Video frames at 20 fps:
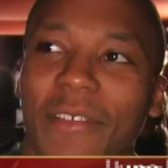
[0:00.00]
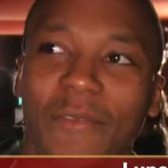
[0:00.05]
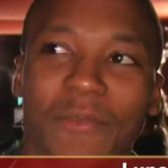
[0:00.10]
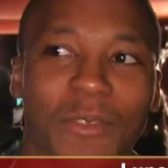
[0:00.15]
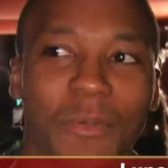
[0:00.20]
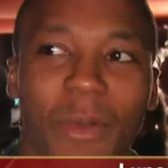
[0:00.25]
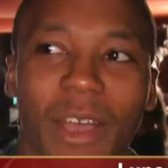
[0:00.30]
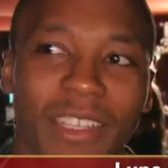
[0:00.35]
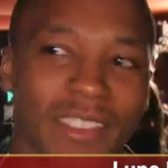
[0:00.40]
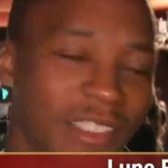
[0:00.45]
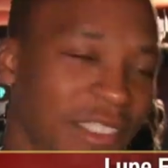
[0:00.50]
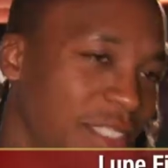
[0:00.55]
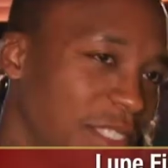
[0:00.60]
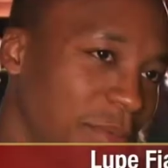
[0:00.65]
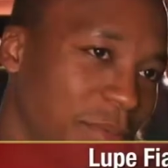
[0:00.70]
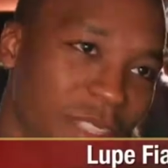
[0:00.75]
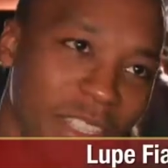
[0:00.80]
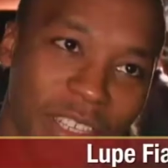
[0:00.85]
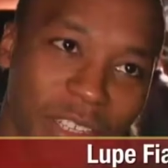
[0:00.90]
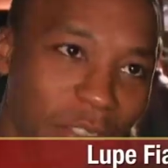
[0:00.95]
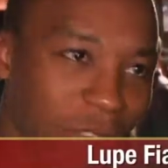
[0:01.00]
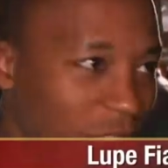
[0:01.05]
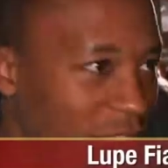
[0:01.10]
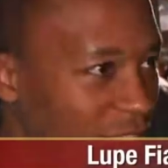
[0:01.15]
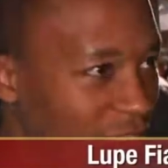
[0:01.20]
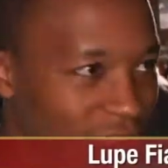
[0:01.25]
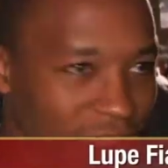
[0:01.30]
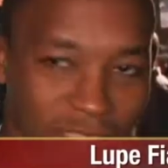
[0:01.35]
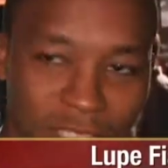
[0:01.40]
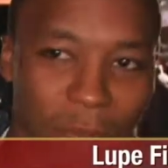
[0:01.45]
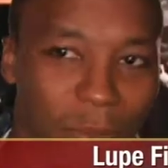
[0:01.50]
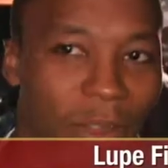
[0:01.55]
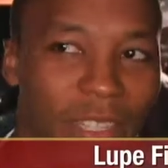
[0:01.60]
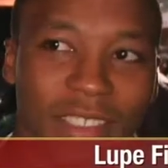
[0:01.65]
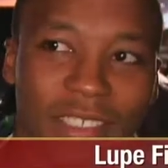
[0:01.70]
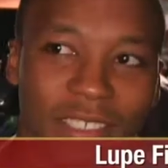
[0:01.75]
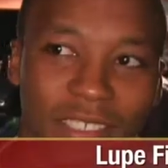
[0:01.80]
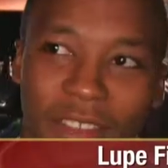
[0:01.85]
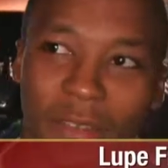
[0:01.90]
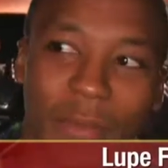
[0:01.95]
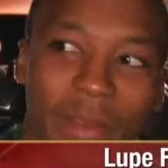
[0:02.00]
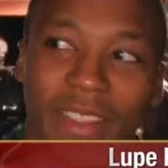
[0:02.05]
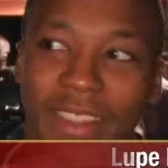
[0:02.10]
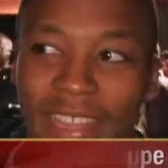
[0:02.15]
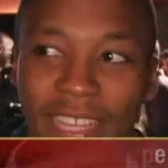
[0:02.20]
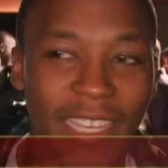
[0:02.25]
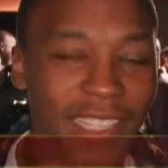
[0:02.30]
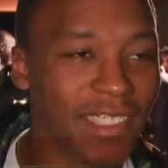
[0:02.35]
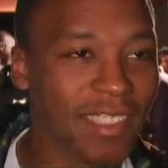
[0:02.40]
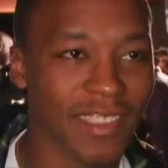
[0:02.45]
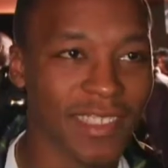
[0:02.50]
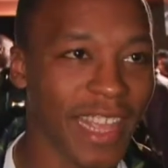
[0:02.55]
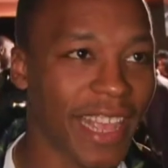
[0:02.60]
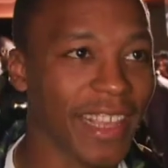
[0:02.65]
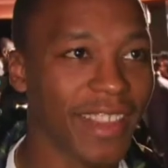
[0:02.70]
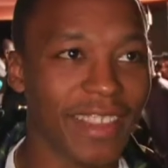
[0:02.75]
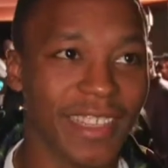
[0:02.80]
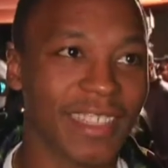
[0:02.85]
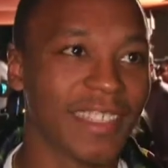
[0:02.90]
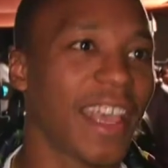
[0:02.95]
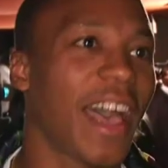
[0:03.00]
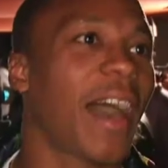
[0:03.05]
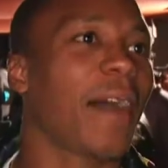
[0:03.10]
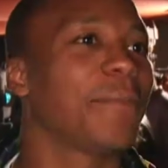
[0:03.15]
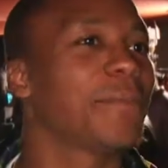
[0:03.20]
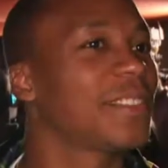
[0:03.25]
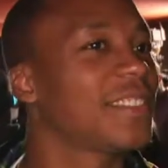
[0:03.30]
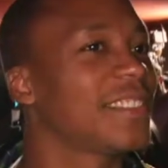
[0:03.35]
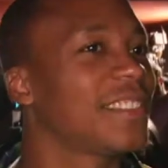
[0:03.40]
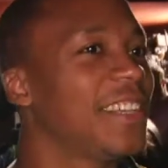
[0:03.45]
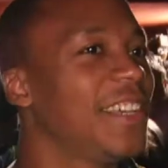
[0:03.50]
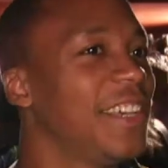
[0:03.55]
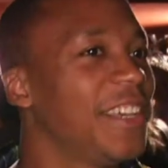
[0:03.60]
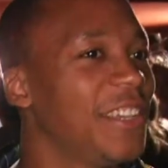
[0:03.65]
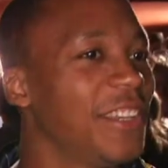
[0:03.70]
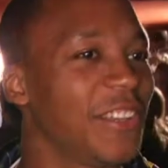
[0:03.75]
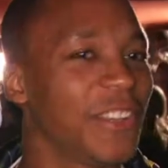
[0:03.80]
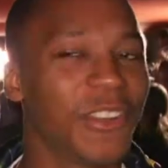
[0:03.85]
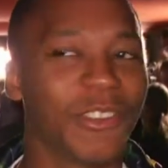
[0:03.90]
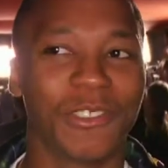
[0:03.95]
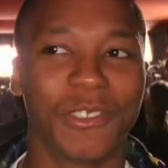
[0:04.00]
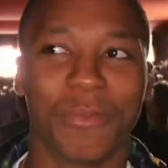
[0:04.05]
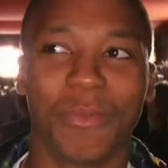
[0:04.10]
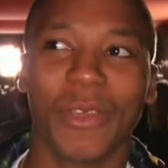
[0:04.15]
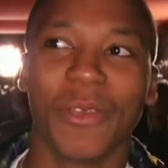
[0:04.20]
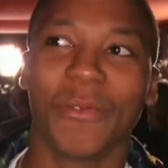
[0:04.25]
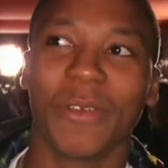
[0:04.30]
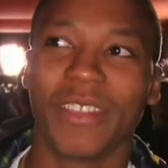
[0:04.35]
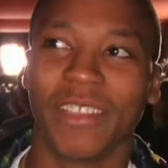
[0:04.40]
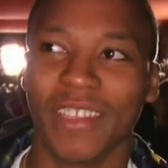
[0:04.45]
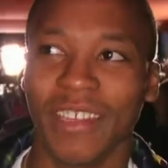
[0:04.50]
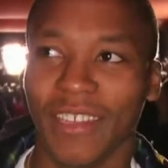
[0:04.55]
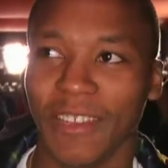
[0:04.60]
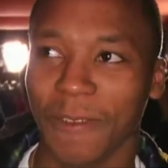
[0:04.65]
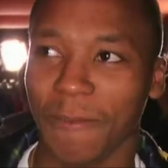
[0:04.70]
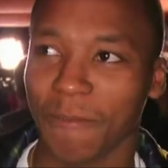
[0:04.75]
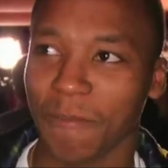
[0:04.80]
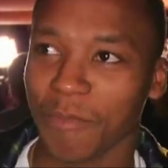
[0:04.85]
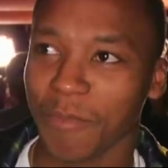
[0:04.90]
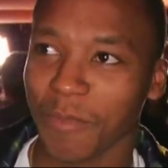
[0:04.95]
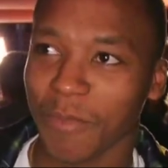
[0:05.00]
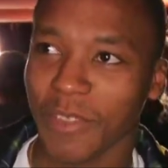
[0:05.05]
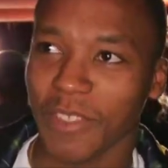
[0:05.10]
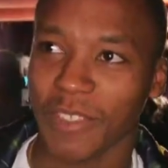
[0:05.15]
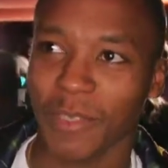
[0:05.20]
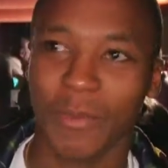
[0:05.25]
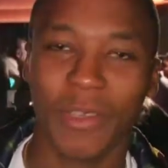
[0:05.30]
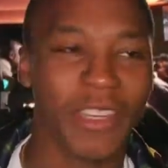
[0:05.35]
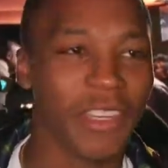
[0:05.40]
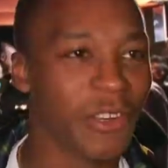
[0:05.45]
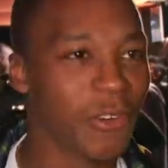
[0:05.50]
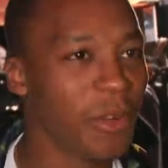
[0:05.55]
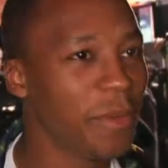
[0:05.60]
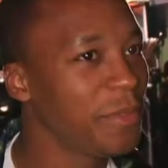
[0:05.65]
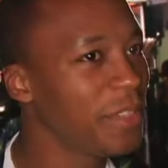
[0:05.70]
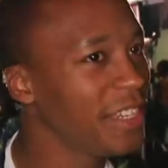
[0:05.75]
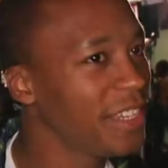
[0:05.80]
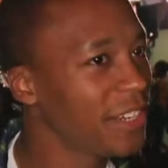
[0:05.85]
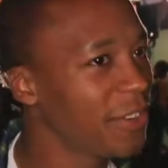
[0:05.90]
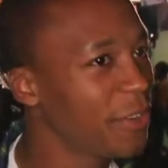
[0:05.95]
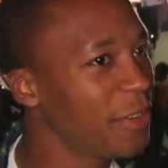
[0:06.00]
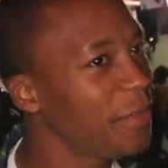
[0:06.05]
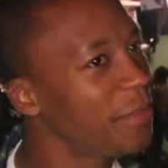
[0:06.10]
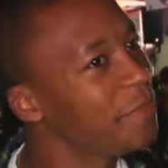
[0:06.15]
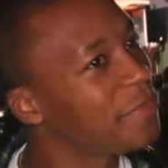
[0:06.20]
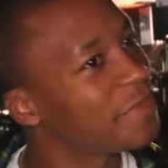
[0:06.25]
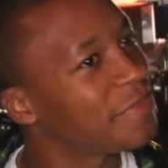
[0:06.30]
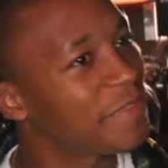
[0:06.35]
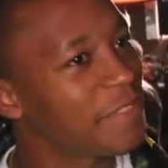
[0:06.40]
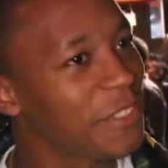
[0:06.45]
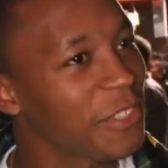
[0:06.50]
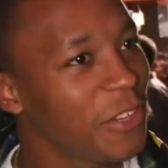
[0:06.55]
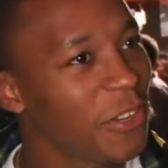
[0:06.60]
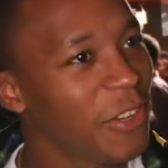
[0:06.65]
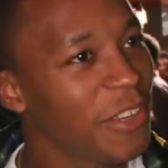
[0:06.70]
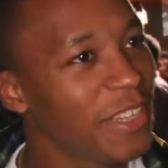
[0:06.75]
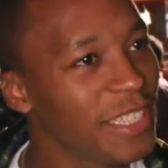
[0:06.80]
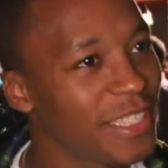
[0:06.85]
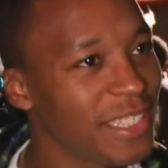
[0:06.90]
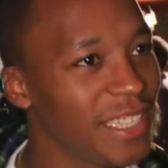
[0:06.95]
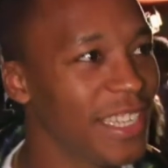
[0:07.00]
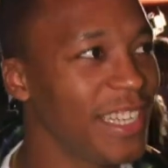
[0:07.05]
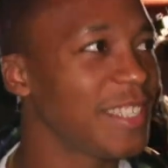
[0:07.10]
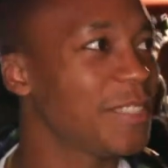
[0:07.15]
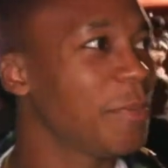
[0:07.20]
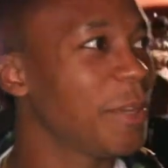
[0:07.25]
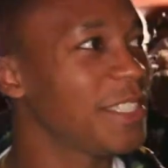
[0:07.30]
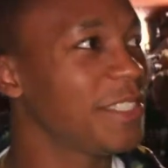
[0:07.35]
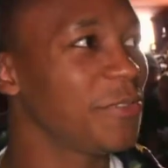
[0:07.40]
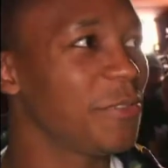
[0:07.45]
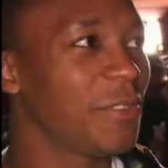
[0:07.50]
Sponsorship deals and just a bunch of stuff, but this is like the tops, you know, to be with the, to me, the creme de la creme, you know, this year, especially